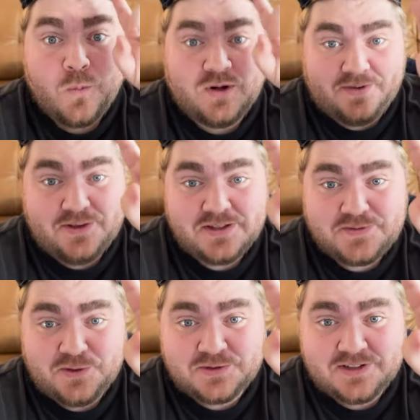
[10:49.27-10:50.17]
Whatever this
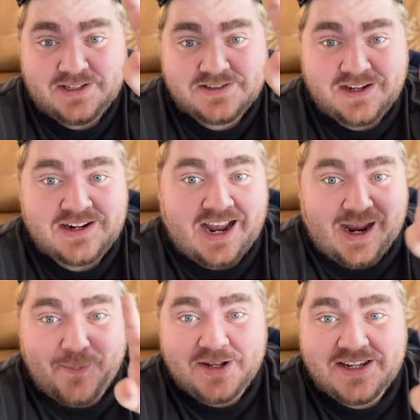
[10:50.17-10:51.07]
filter lands on,
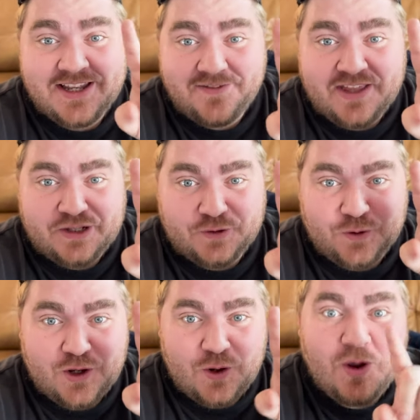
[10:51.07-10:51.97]
I'm gonna give that
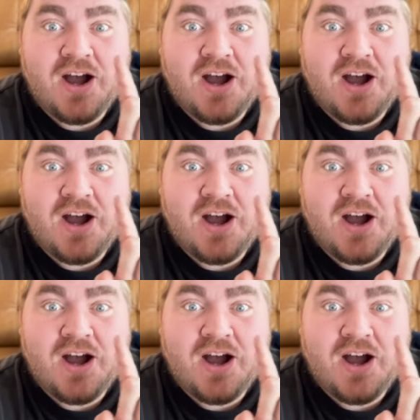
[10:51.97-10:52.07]
logo a